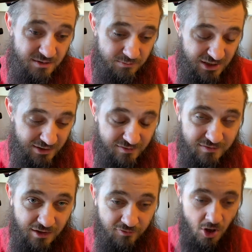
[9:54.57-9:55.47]
meaning
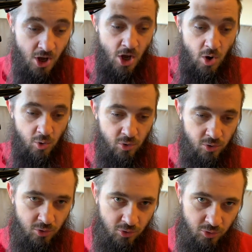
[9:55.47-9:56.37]
instead of
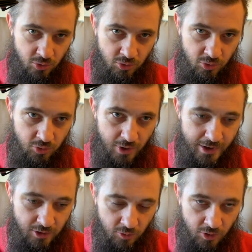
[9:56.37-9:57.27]
I
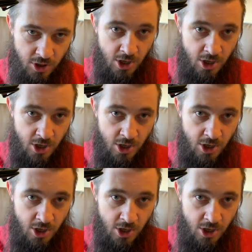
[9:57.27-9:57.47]
go,